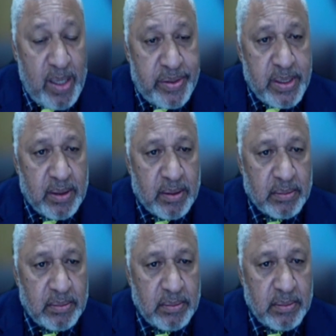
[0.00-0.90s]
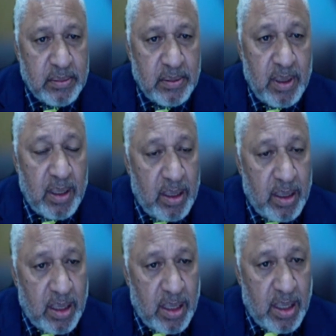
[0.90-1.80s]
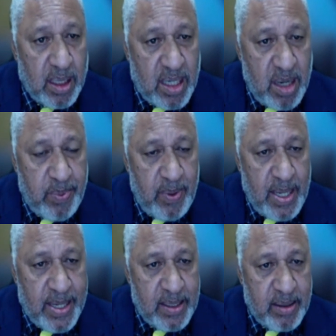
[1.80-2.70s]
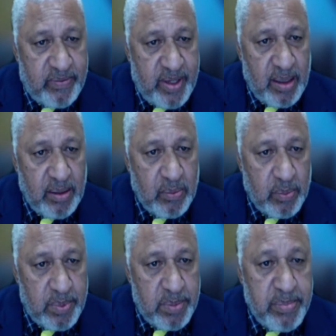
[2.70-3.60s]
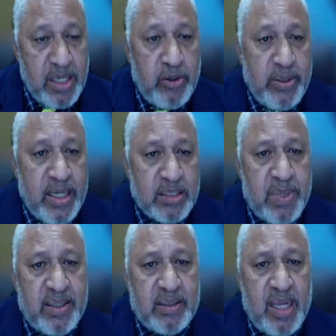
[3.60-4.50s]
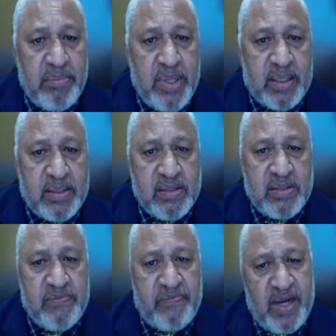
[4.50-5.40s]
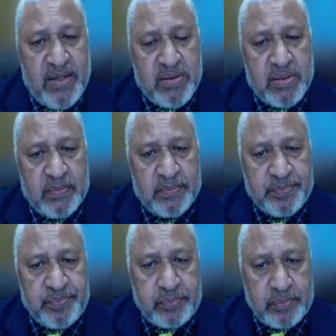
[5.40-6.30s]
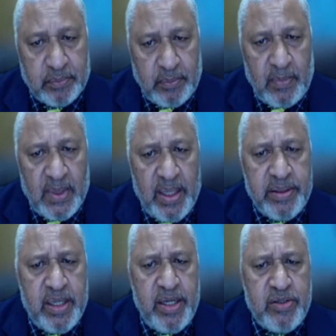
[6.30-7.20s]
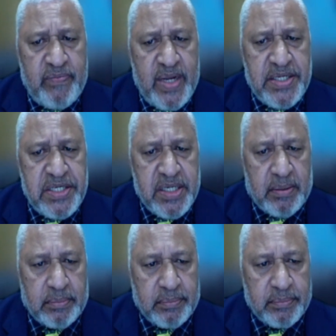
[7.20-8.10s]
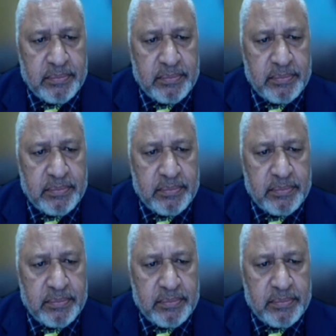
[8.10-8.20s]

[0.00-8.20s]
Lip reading: wealthy. A couple, I understand, will be millionaires by the time they access their funds at the age of 18.